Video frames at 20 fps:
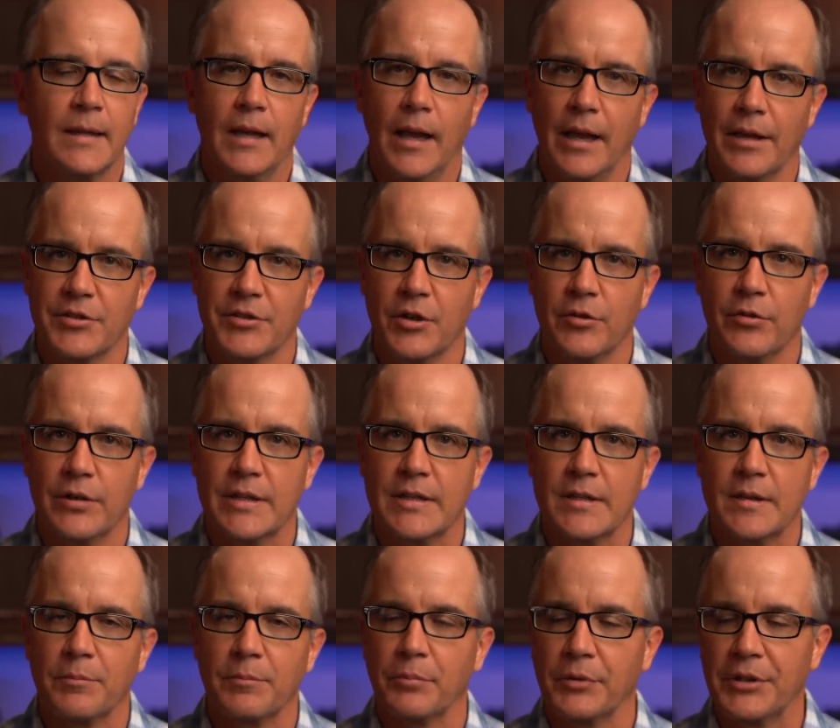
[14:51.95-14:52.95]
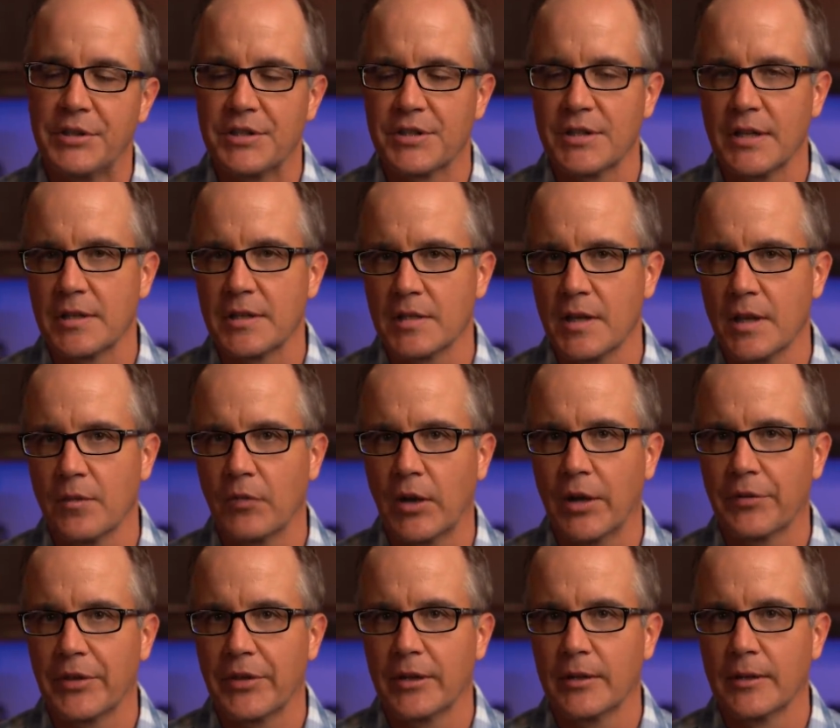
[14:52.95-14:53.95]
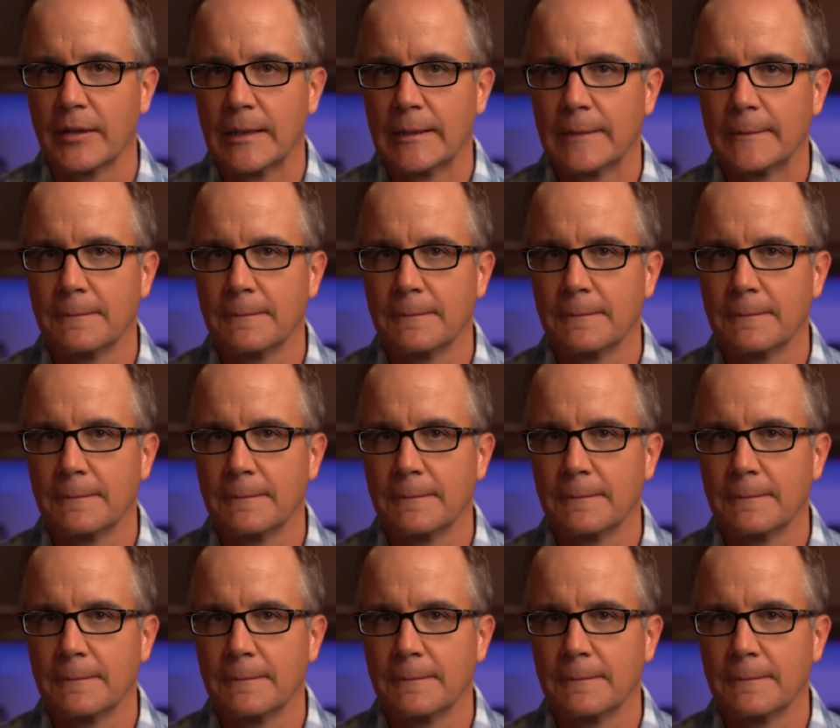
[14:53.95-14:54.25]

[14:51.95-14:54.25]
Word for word: As always, please stay safe out there.